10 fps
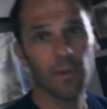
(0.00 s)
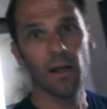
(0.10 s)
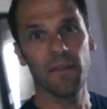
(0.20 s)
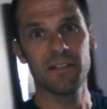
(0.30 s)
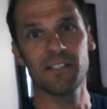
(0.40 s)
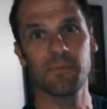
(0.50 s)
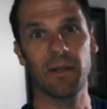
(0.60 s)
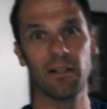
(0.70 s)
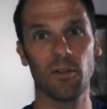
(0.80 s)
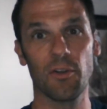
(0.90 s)
Uh, this is my
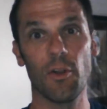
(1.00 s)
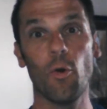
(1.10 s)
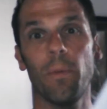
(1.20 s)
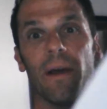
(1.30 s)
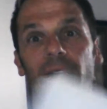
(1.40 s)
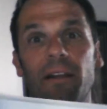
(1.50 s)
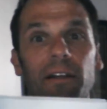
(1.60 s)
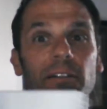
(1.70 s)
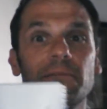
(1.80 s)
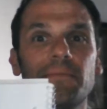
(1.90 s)
little notepad
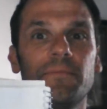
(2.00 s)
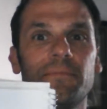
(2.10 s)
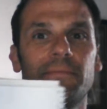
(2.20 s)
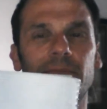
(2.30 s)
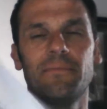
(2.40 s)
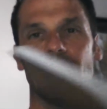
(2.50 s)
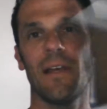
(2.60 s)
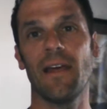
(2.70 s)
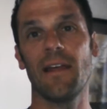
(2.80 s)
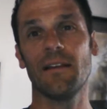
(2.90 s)
here,
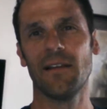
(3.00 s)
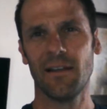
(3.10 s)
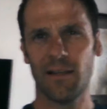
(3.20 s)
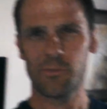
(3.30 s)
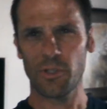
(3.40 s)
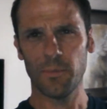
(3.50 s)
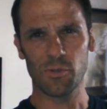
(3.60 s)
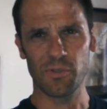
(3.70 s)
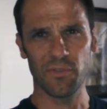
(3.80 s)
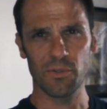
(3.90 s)
and I'm sure
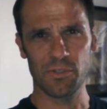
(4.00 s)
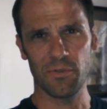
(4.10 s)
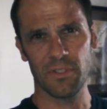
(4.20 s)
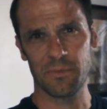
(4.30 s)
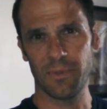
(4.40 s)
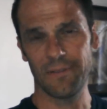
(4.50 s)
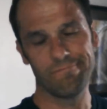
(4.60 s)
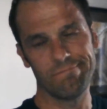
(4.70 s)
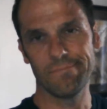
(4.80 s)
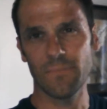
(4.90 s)
most reviewers do this, but
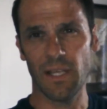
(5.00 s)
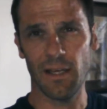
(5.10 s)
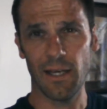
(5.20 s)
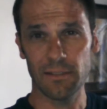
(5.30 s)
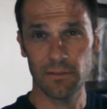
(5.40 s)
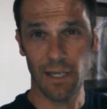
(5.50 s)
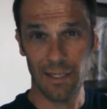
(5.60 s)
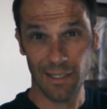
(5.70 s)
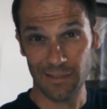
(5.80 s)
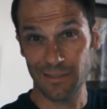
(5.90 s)
yeah, I, I
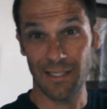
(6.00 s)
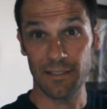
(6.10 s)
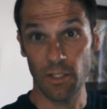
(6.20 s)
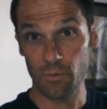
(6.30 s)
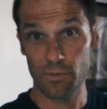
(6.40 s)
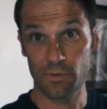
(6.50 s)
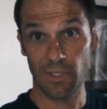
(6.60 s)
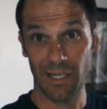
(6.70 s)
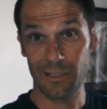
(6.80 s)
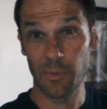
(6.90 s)
like to take notes.
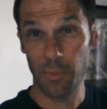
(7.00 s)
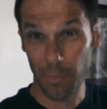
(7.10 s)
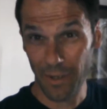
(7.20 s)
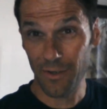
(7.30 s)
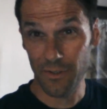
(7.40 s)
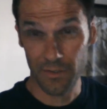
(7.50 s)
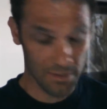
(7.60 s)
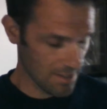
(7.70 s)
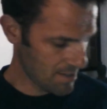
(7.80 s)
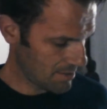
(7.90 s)
I like to be prepared.
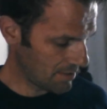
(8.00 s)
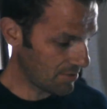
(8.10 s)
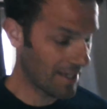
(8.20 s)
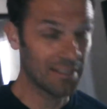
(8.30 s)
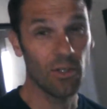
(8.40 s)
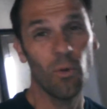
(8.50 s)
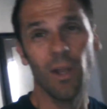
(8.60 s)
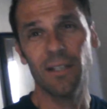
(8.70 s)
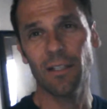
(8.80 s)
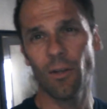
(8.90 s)
You know, I don't
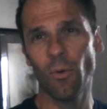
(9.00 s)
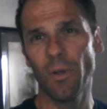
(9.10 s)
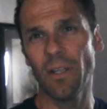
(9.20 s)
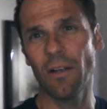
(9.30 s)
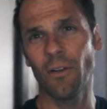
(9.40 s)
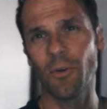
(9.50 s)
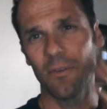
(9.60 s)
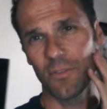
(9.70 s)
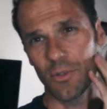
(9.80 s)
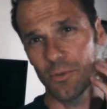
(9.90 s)
like to go in on a
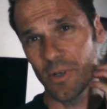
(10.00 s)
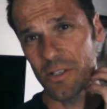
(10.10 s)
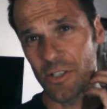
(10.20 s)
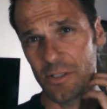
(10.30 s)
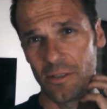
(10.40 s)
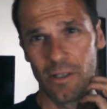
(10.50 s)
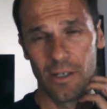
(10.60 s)
review and just